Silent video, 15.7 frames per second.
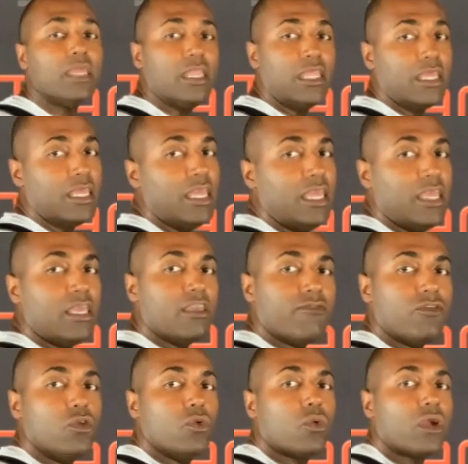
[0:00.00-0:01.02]
meaning
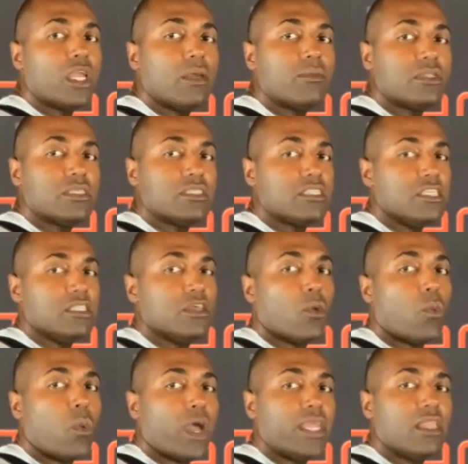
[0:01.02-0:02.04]
if you were able to see the
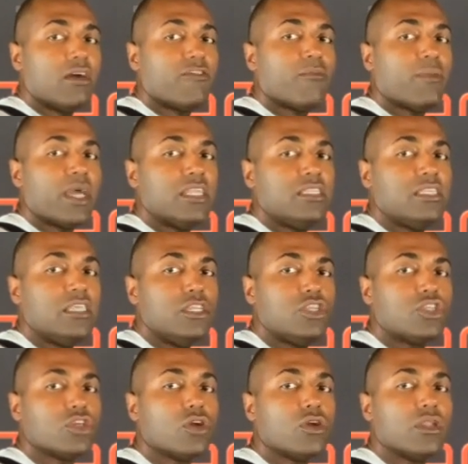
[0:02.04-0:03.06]
white of my
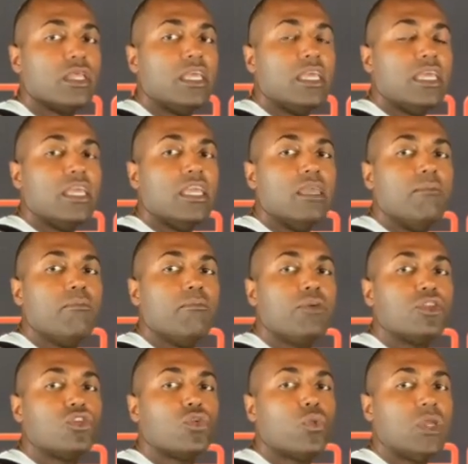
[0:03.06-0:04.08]
t-shirt in
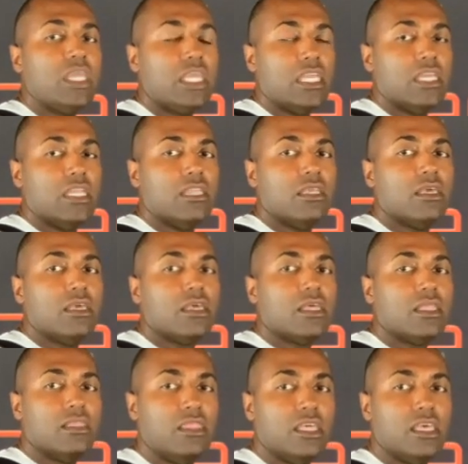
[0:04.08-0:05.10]
between
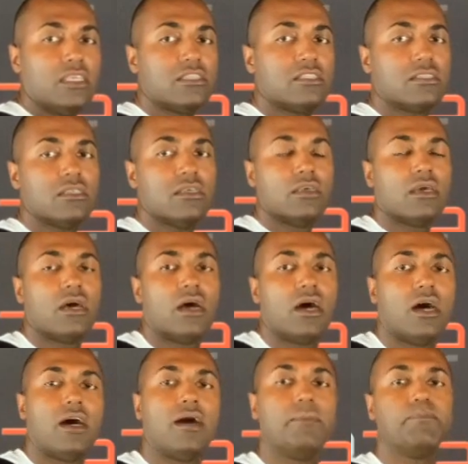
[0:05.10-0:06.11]
this
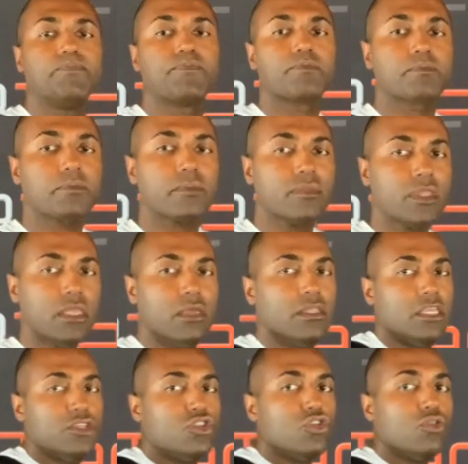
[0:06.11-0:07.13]
um,
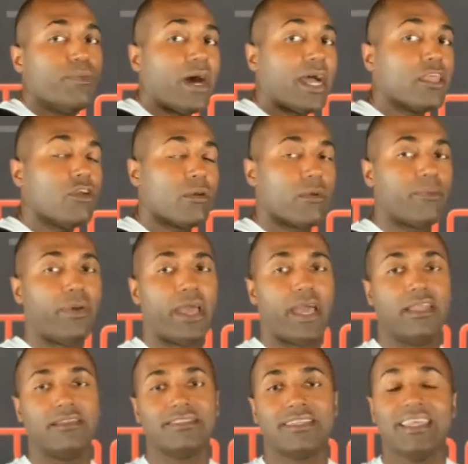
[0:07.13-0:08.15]
these two body armor
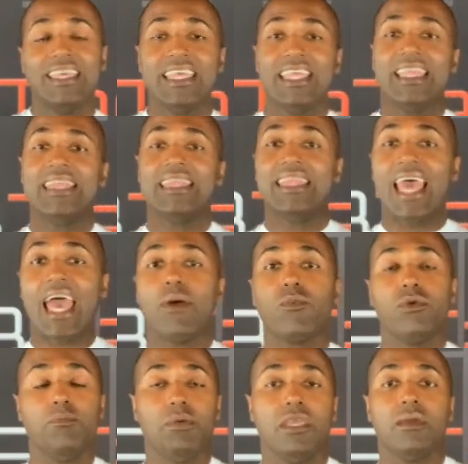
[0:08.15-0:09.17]
panels, that
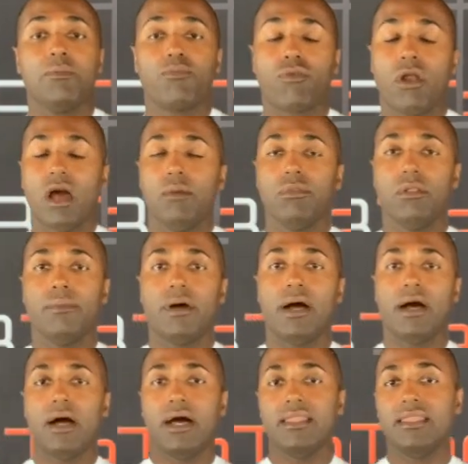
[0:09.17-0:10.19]
would be a problem.
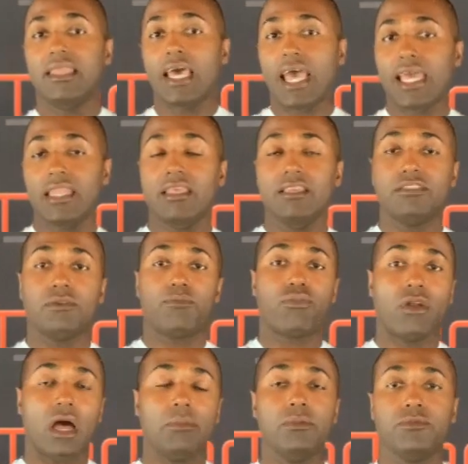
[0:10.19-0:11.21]
Uh, that is a
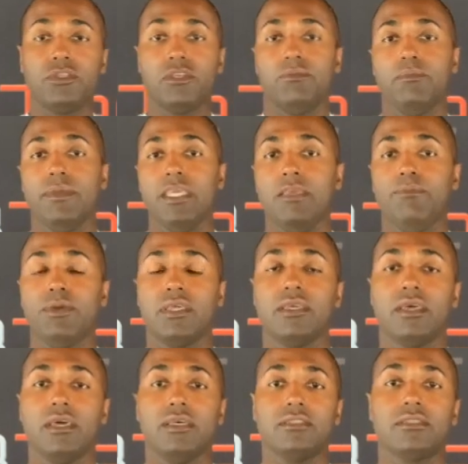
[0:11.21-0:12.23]
problem to me
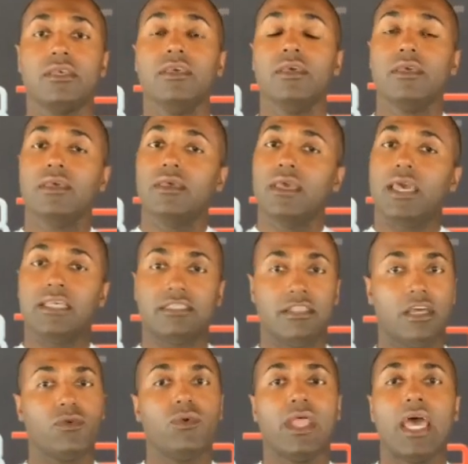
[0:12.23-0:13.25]
because as
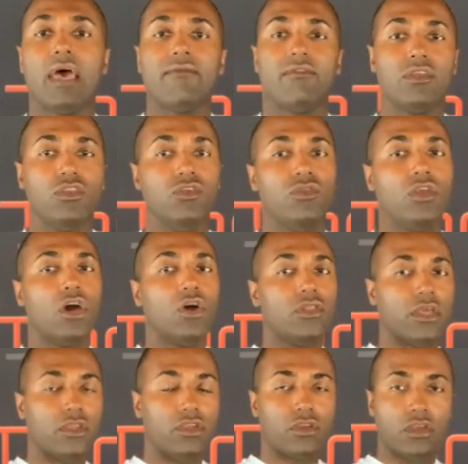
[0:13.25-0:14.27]
luck would have it, you know
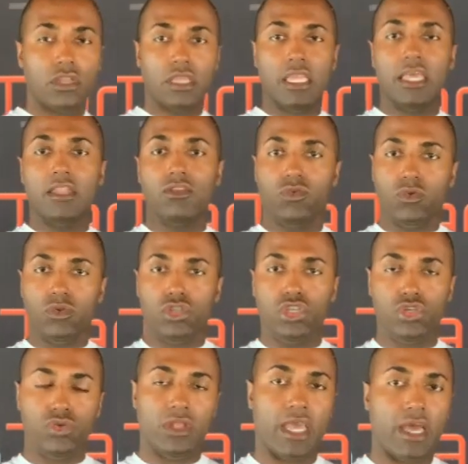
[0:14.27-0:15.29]
that you're gonna get into a
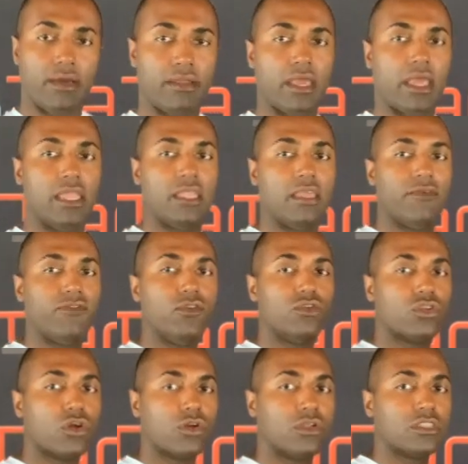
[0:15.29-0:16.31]
shootout and if you
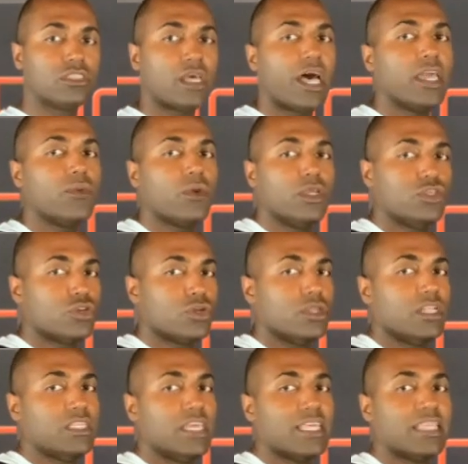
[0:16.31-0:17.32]
turn sideways, you're
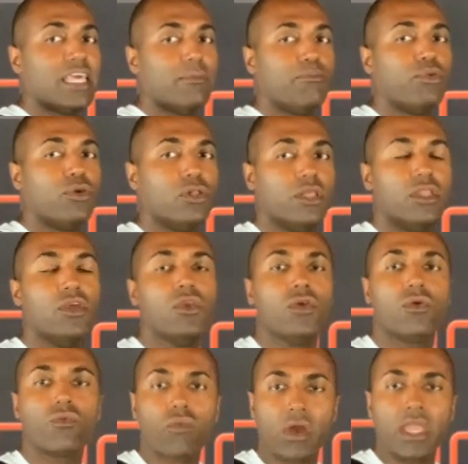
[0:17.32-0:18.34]
gonna take that bullet
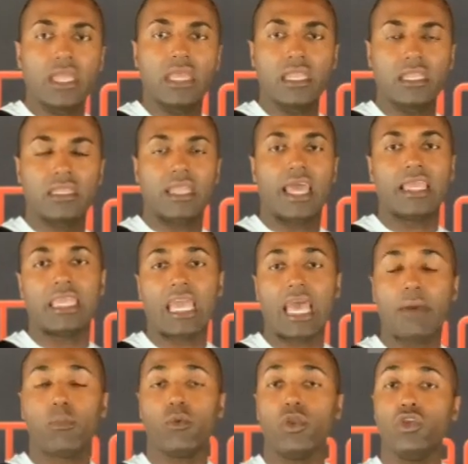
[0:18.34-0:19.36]
right into that
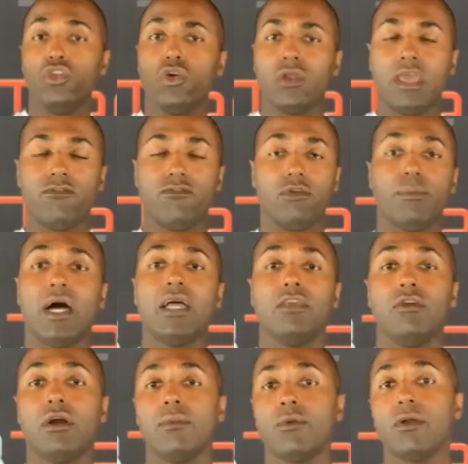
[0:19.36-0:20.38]
gap where you don't have your
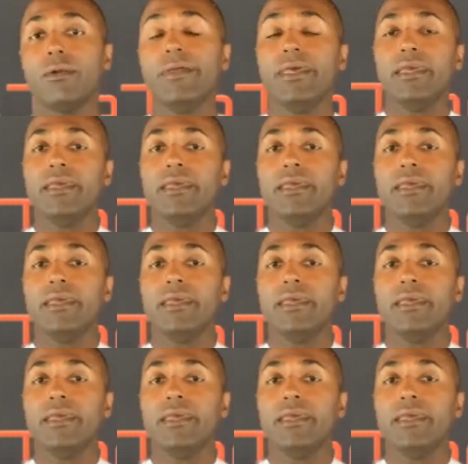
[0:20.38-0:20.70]
body armor.